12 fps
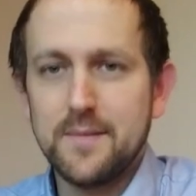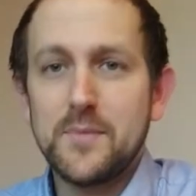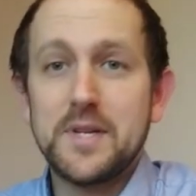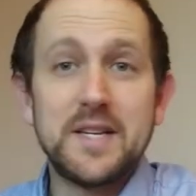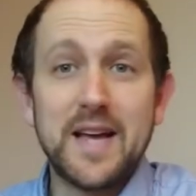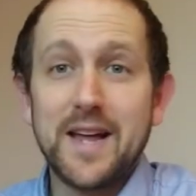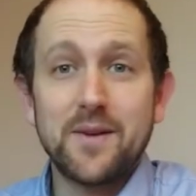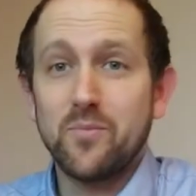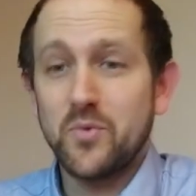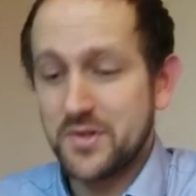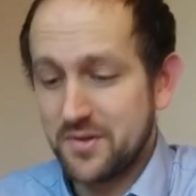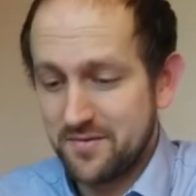You see,
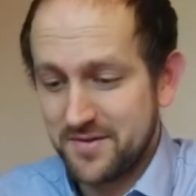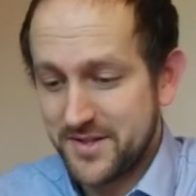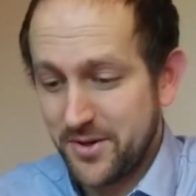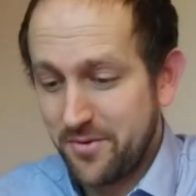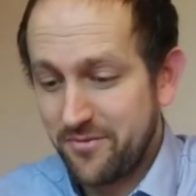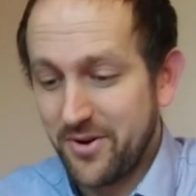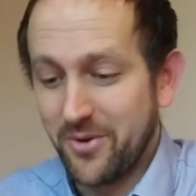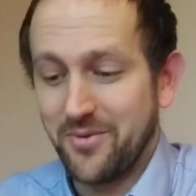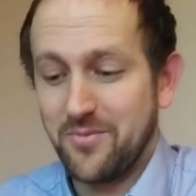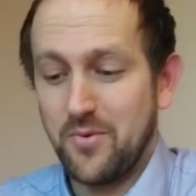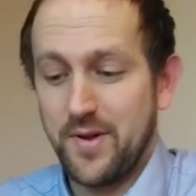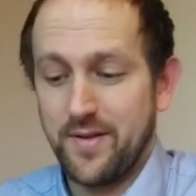Adam wasn't so
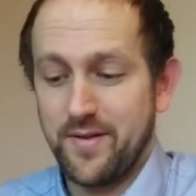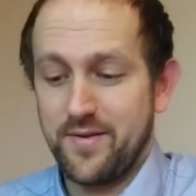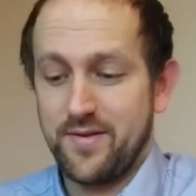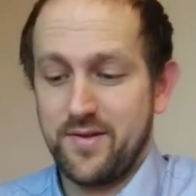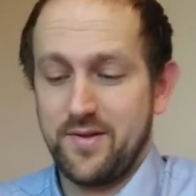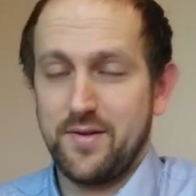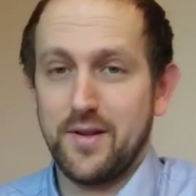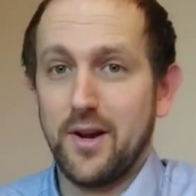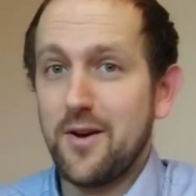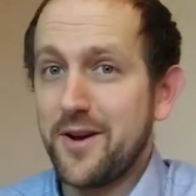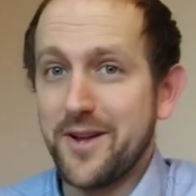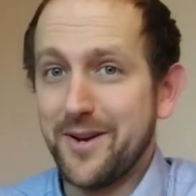thrilled with the
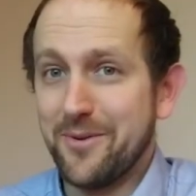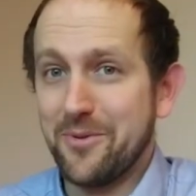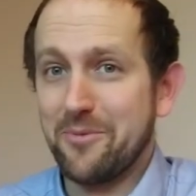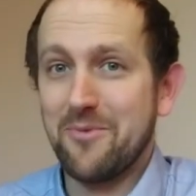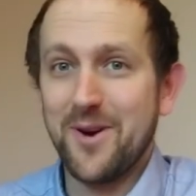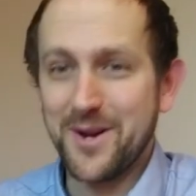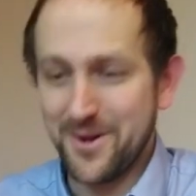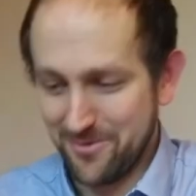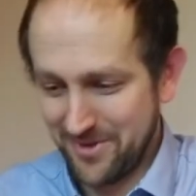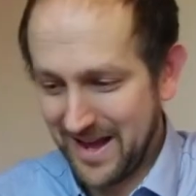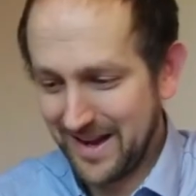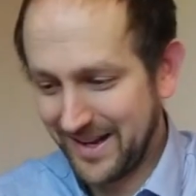lion or the rhino
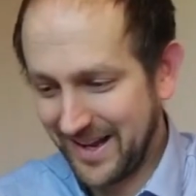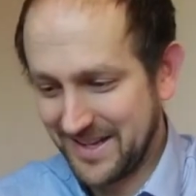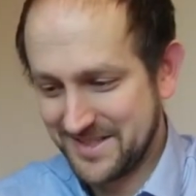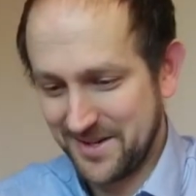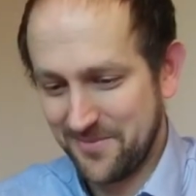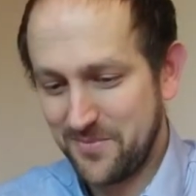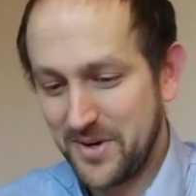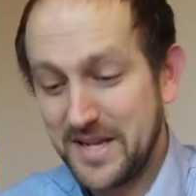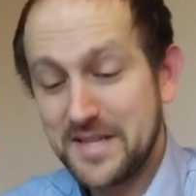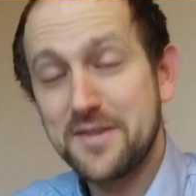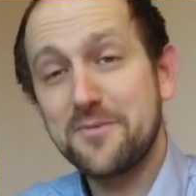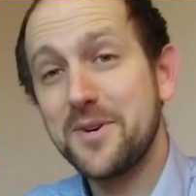or the alligator, but
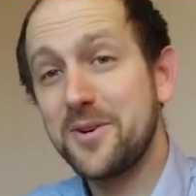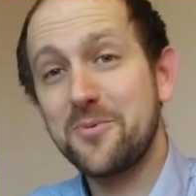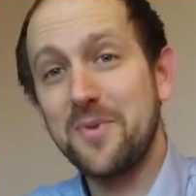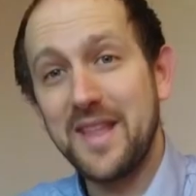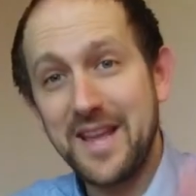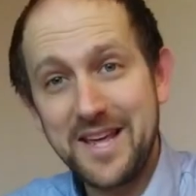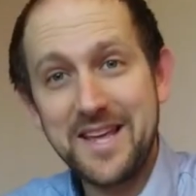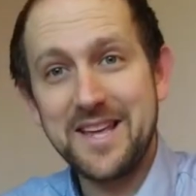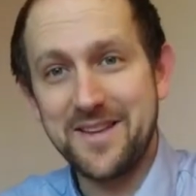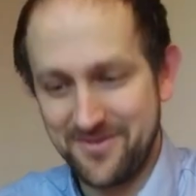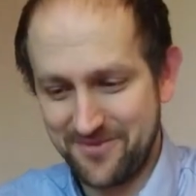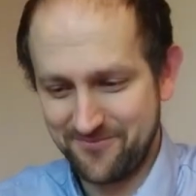he's thrilled with
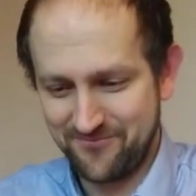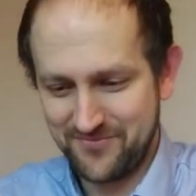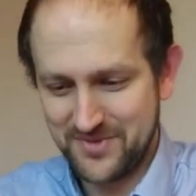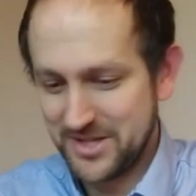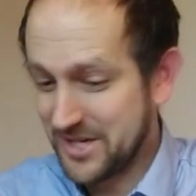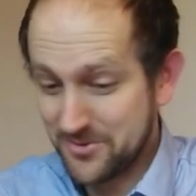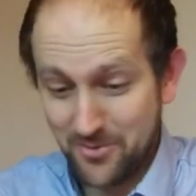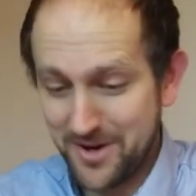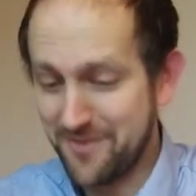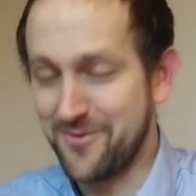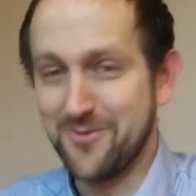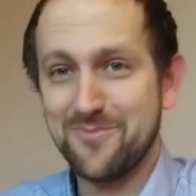Eve She's
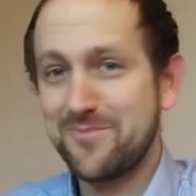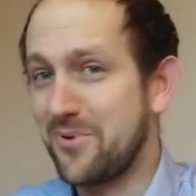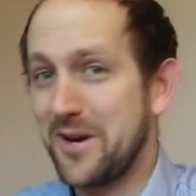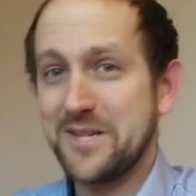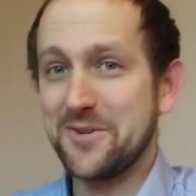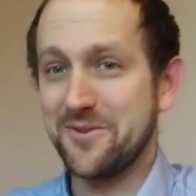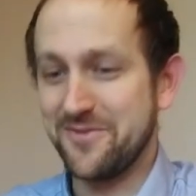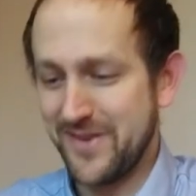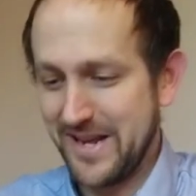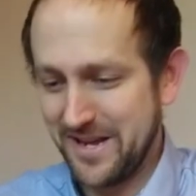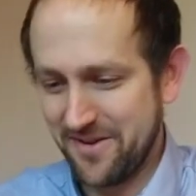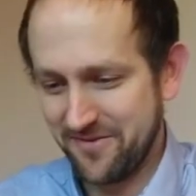wonderful. Praise God
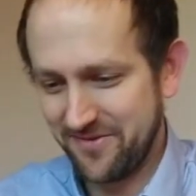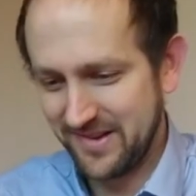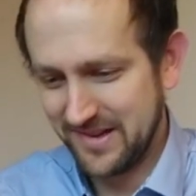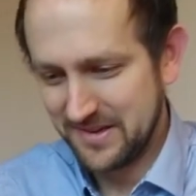for Eve.